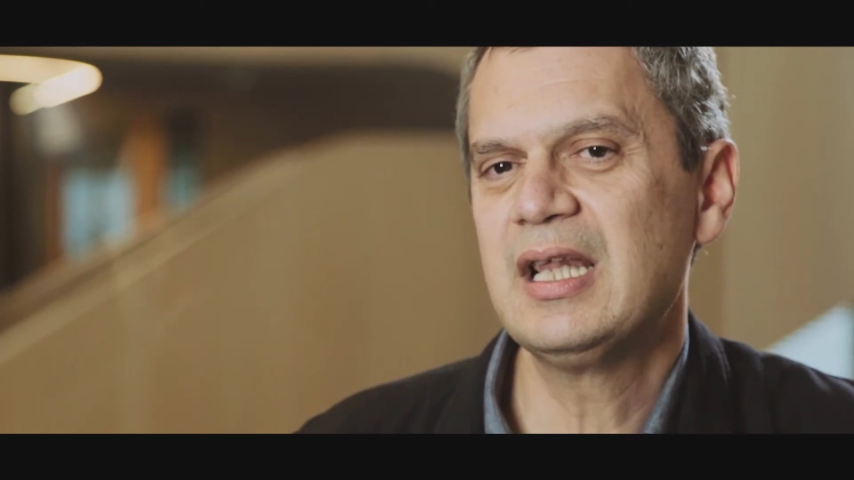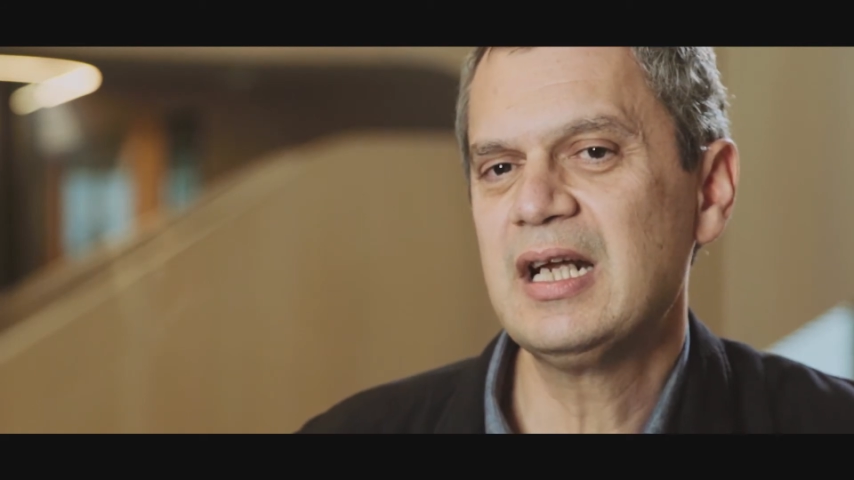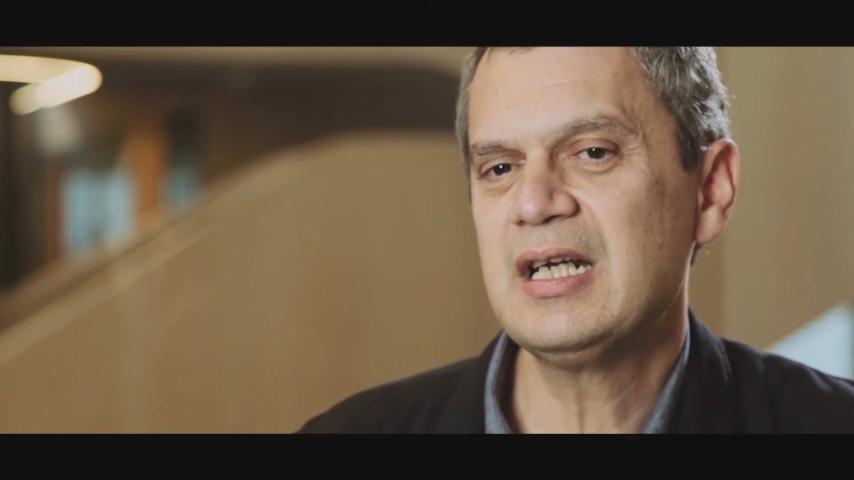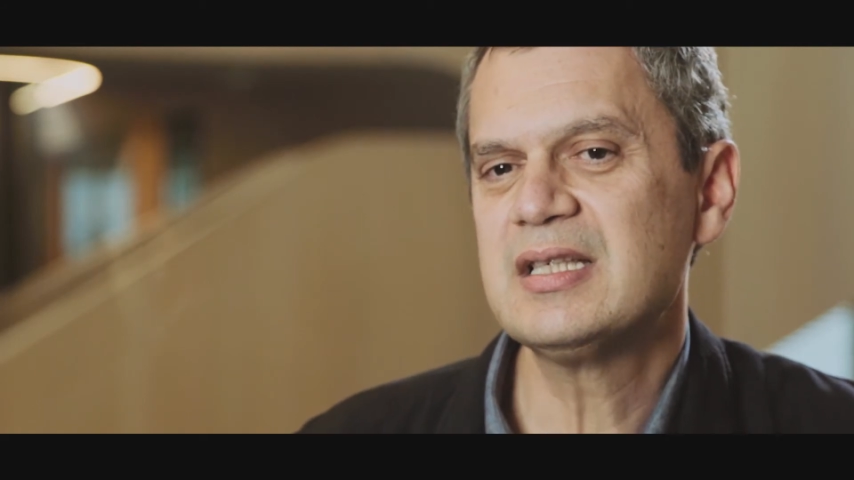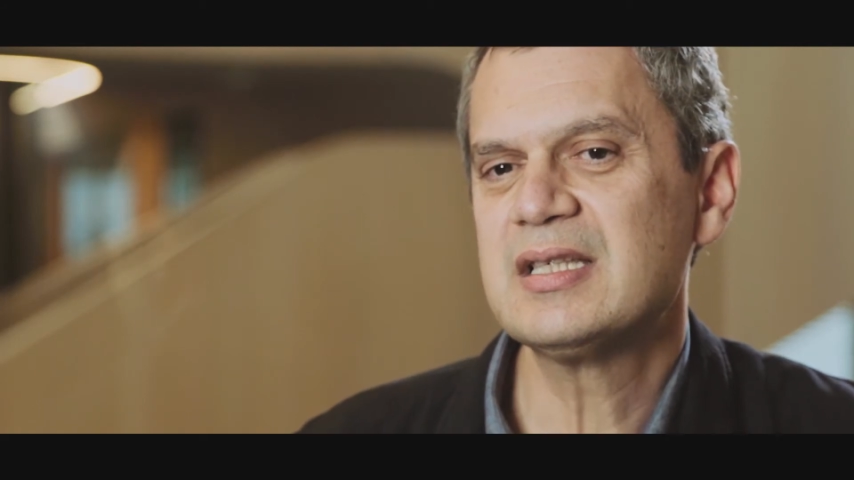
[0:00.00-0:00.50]

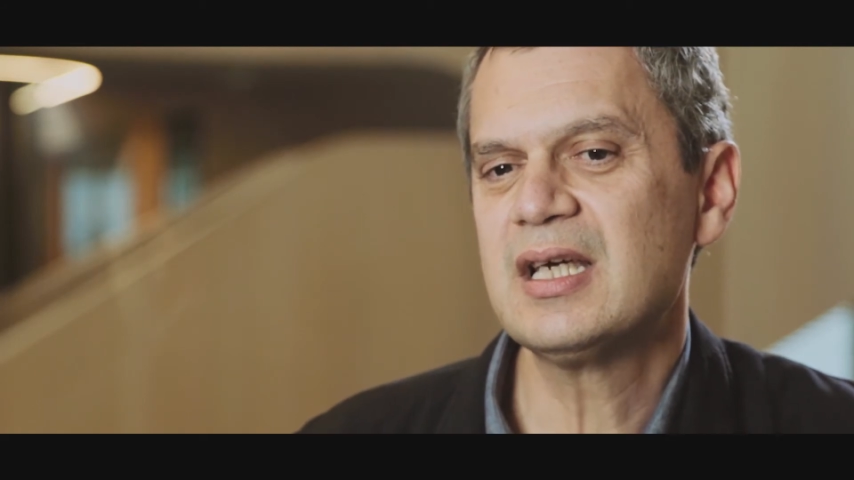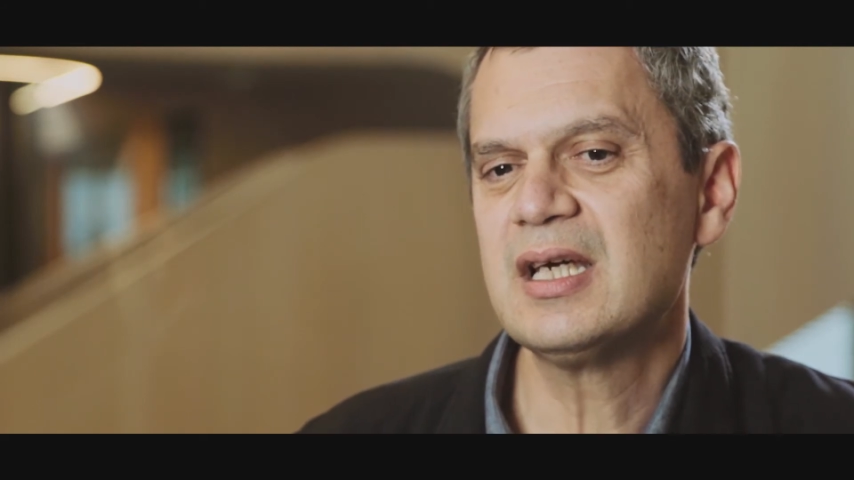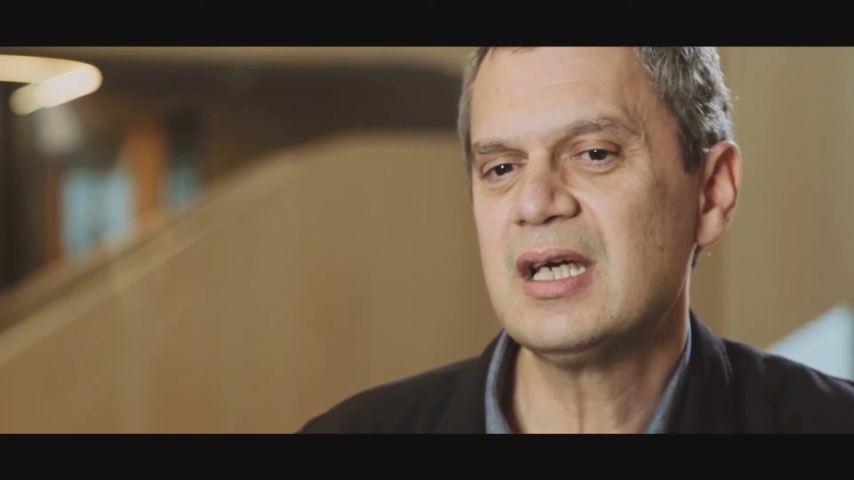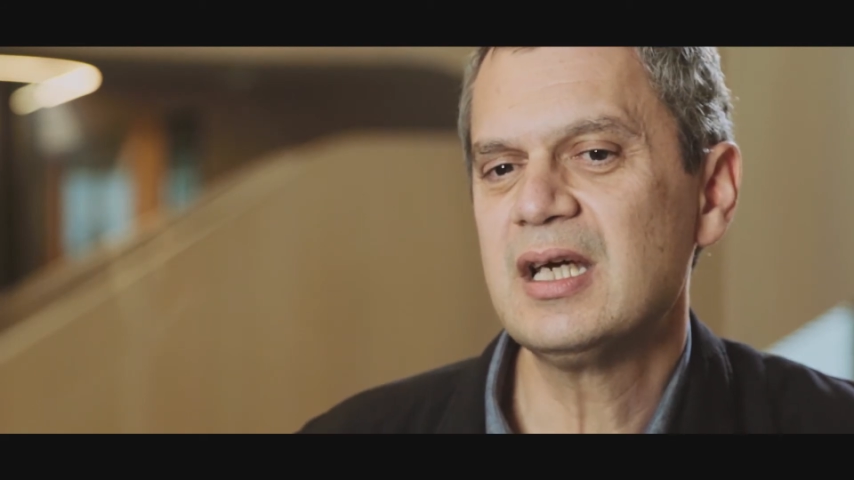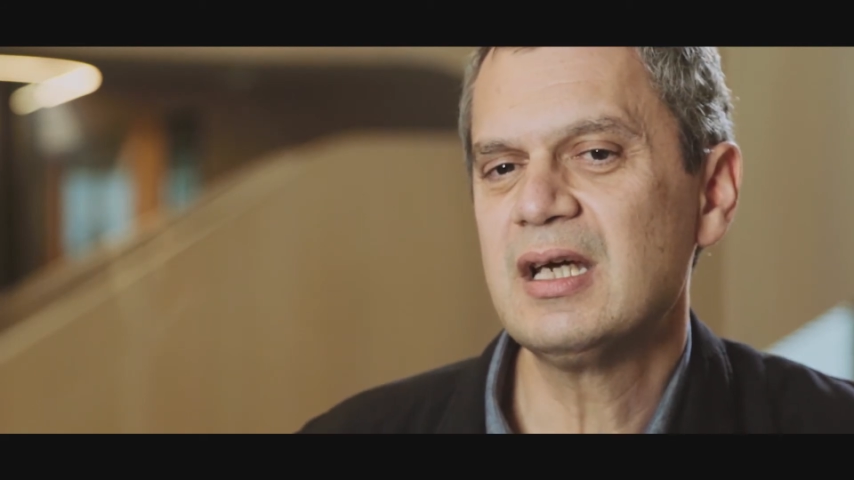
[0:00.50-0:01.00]
There is
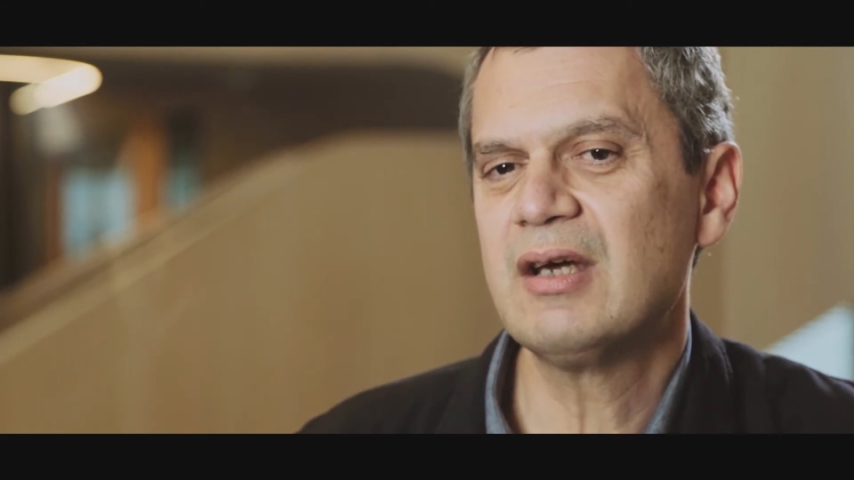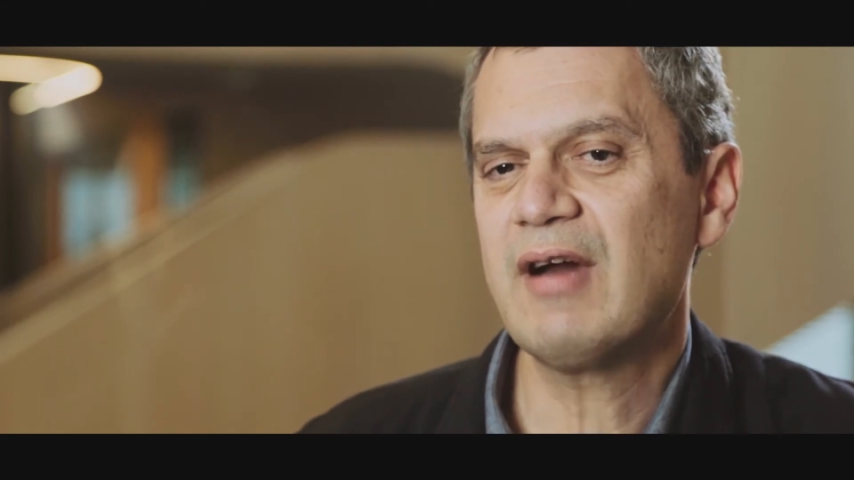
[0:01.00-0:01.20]
a